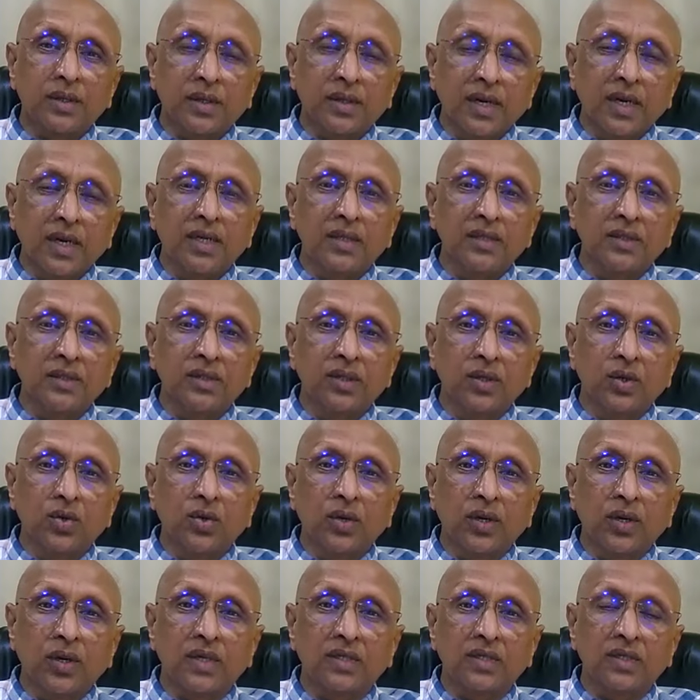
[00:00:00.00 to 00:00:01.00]
release the
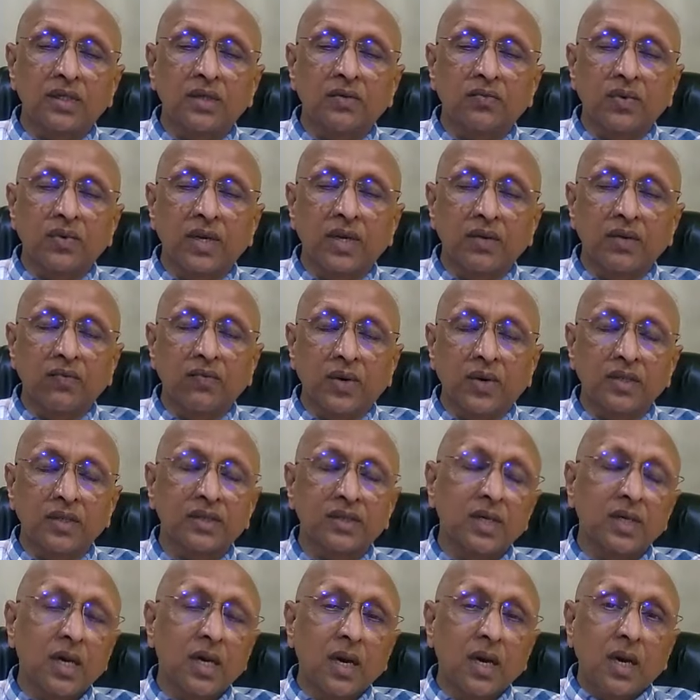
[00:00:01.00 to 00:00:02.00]
uric acid very
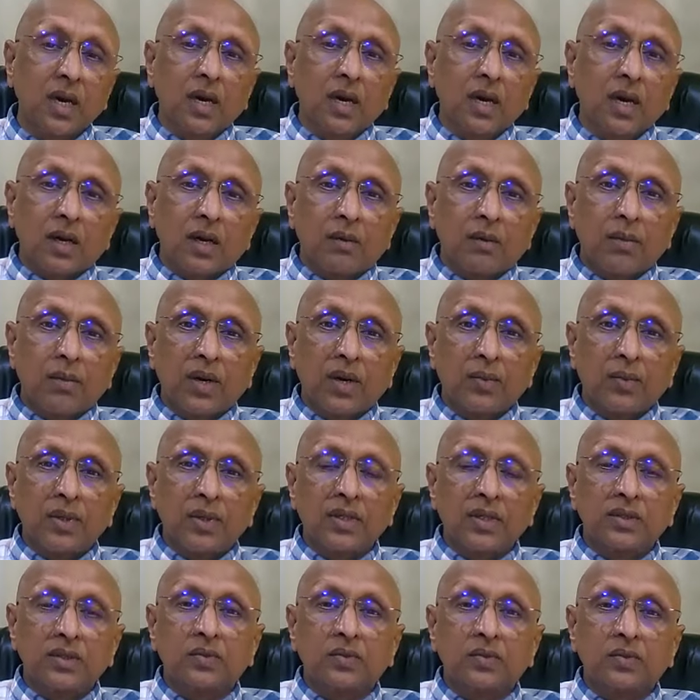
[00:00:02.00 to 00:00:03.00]
fast,
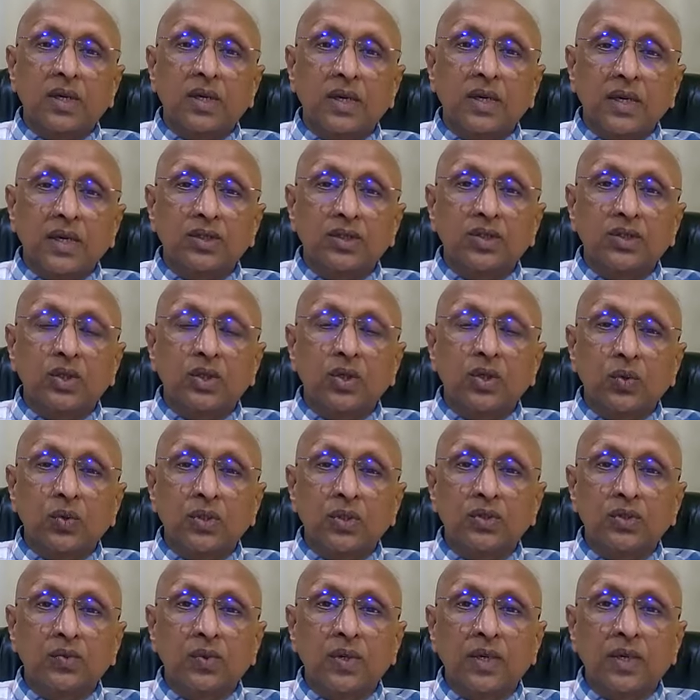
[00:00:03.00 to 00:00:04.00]
Berberis vulgaris Q
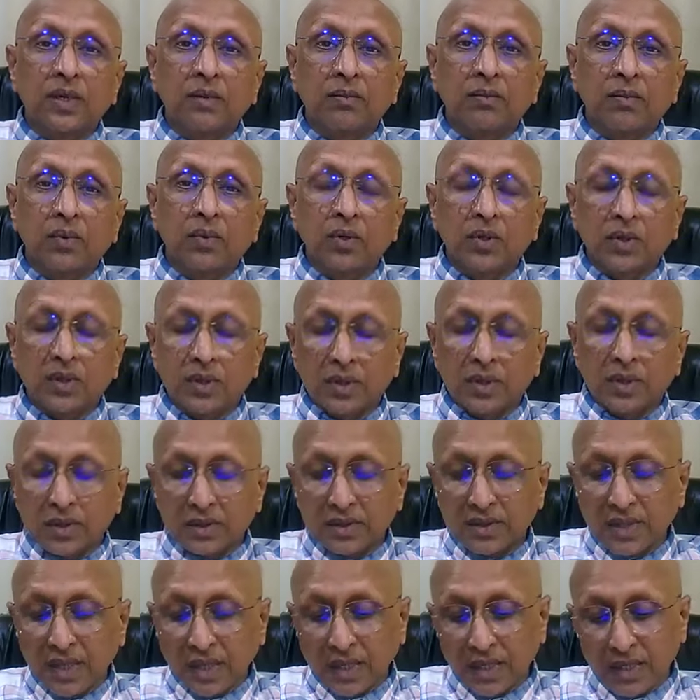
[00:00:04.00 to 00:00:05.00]
is very
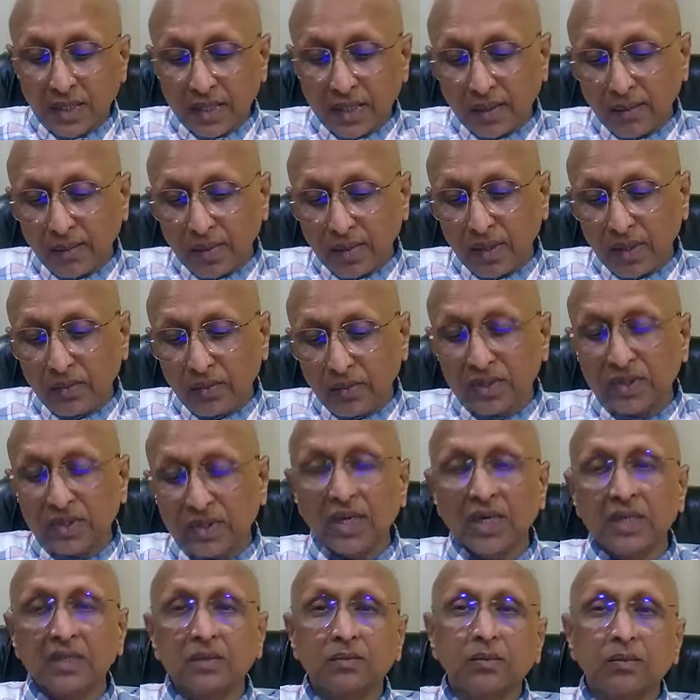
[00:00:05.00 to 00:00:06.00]
important. Second remedy which
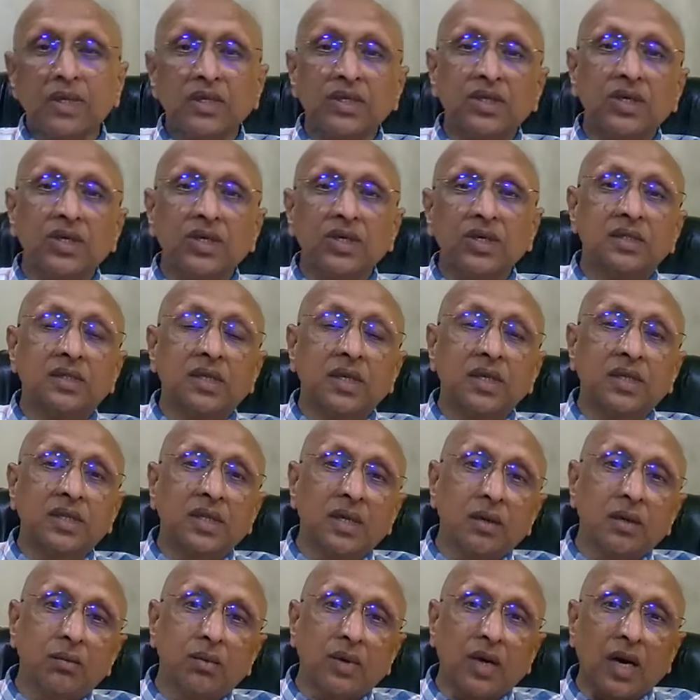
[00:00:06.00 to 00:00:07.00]
he has mentioned is
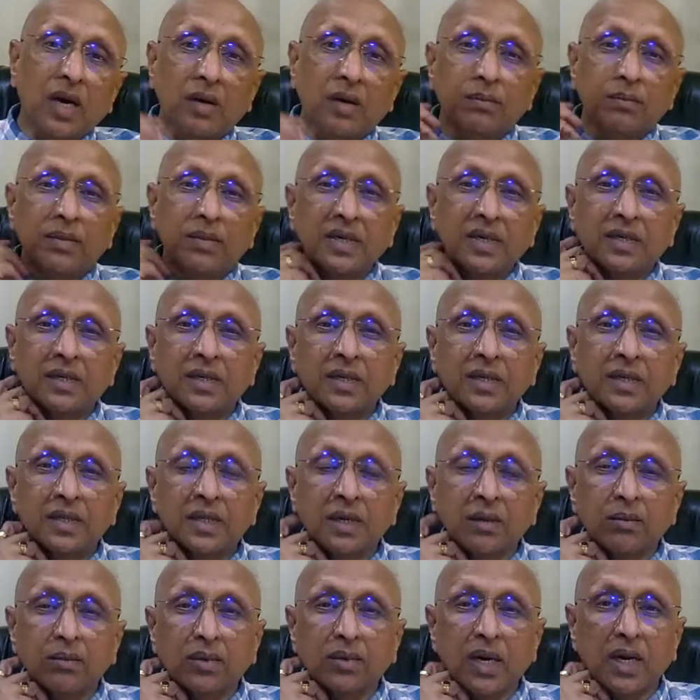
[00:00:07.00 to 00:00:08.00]
lithium carb. But
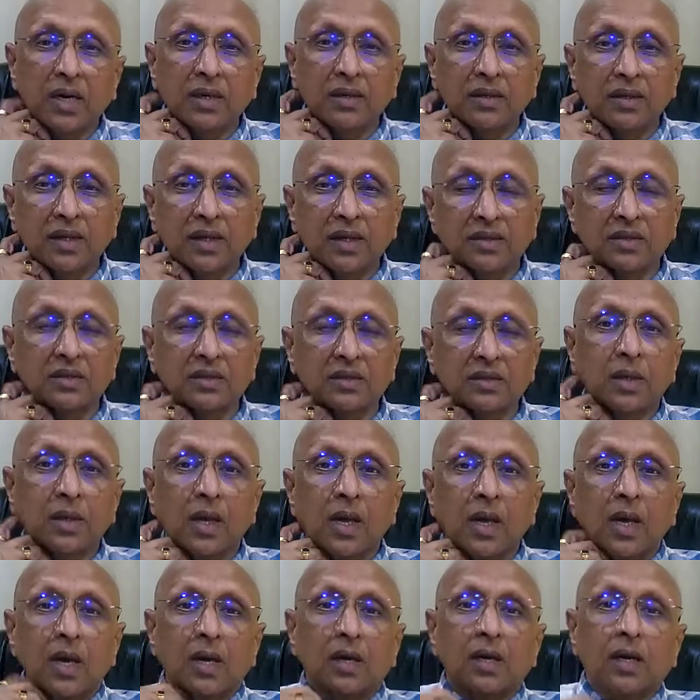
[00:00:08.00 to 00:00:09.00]
lithium carb, yes,
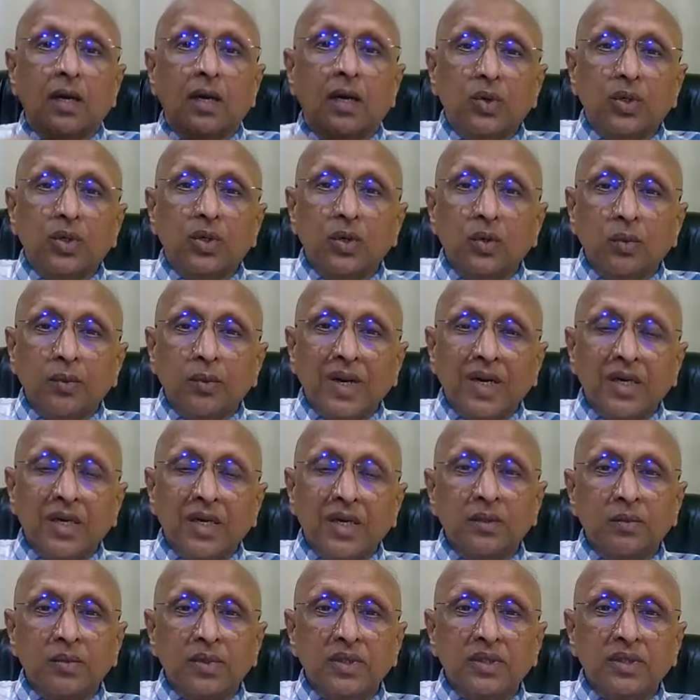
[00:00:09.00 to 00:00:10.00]
gouty
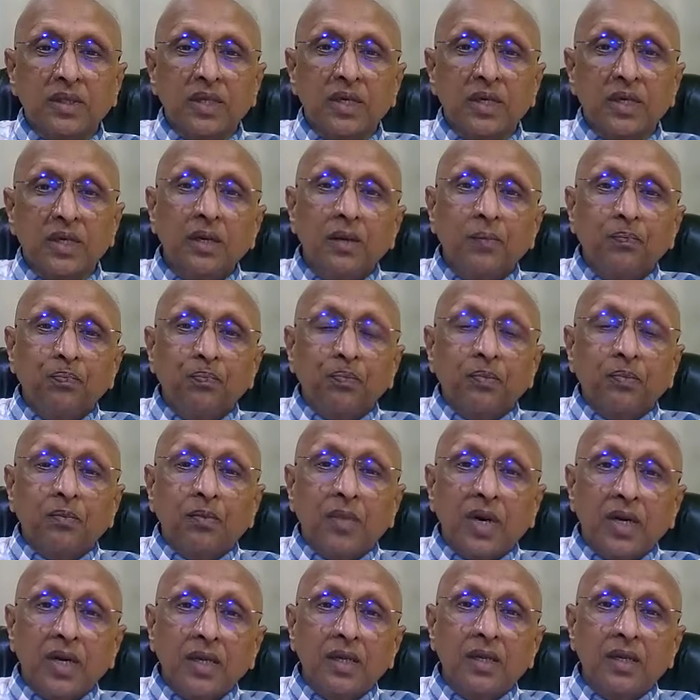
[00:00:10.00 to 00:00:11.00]
rheumatism is there.
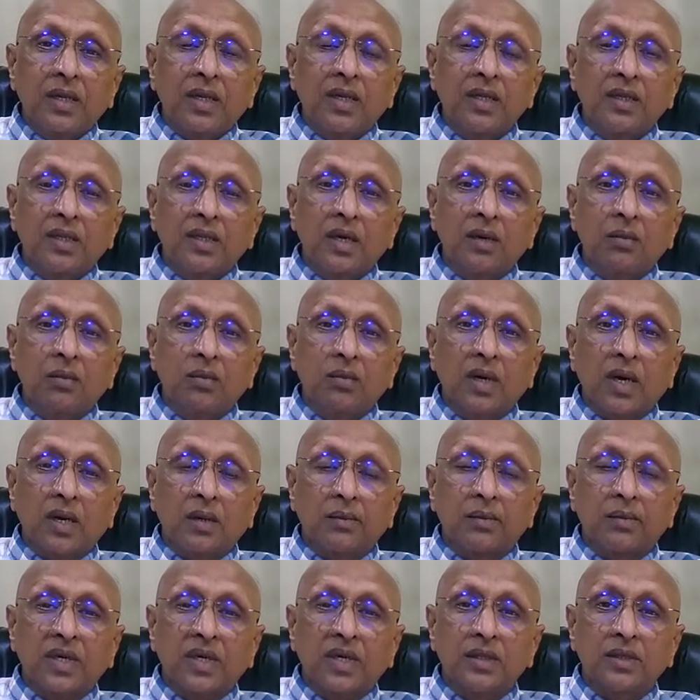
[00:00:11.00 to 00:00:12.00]
But in lithium
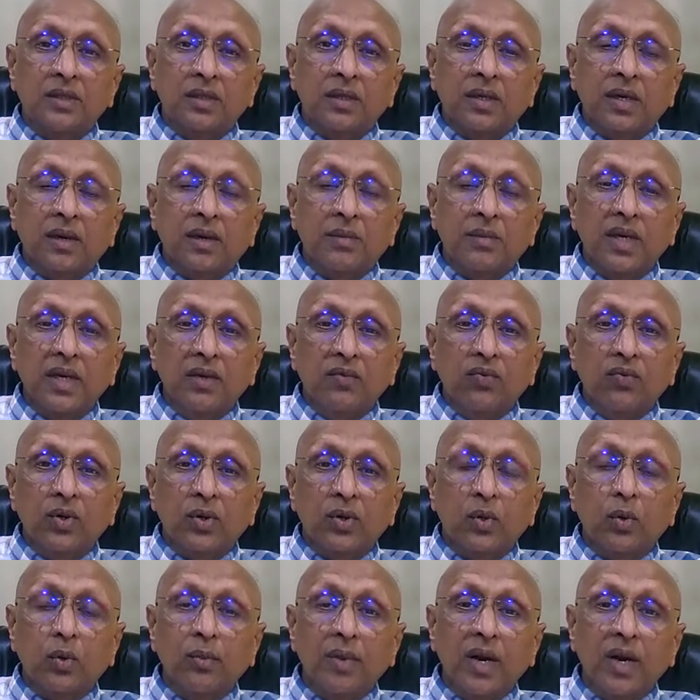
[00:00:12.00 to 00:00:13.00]
carb, it is a remedy
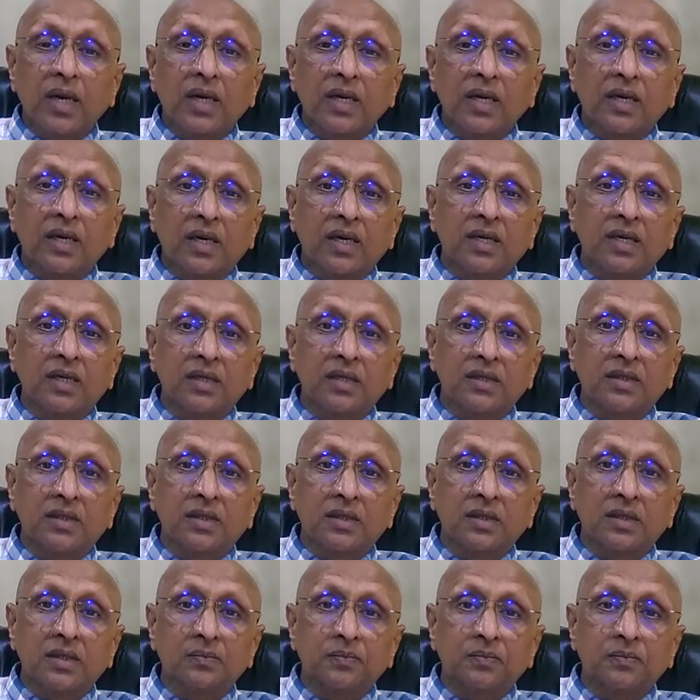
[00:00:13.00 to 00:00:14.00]
for rheumatic heart
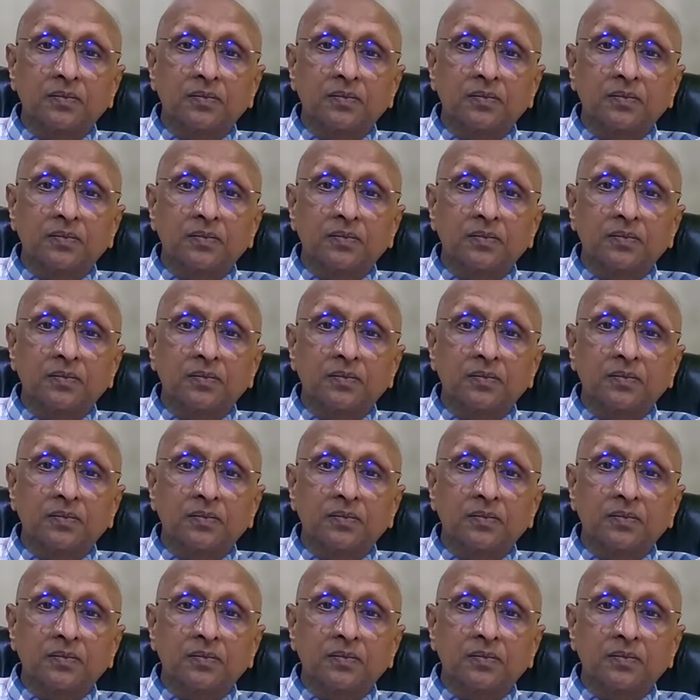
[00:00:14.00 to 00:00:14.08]
disease.